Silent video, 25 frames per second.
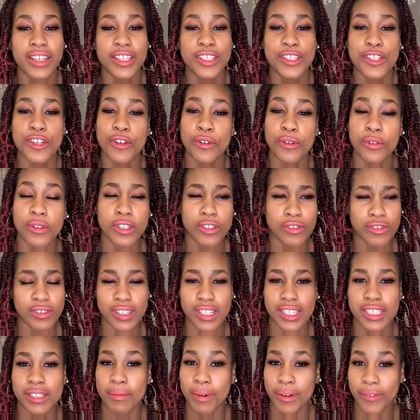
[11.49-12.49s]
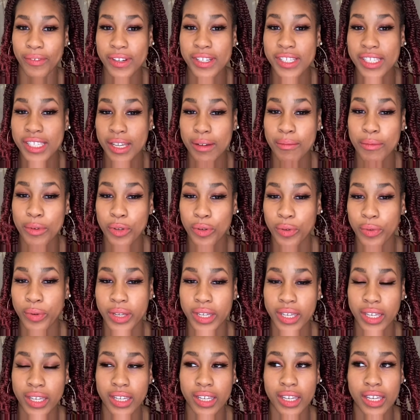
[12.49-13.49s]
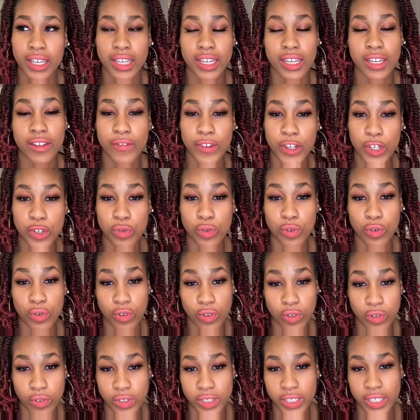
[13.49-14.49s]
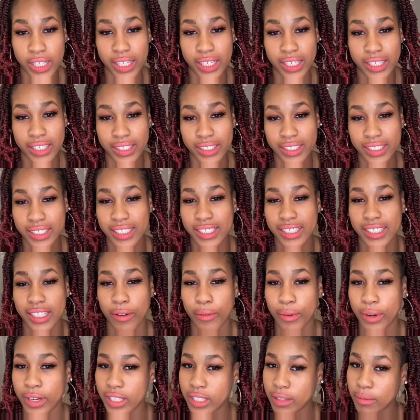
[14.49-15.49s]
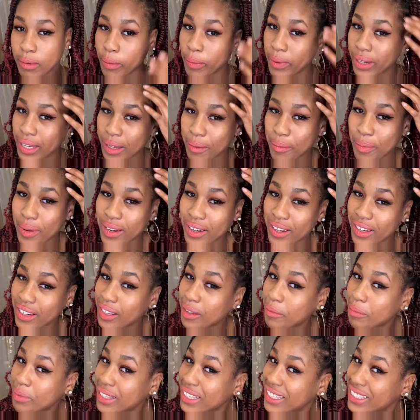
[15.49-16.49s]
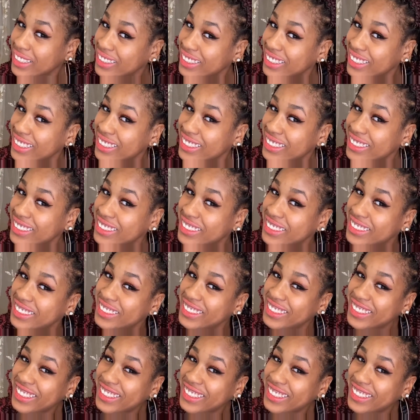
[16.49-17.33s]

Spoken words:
So this is actually my first time doing individual crochets because I wanted to be able to like put it up like this.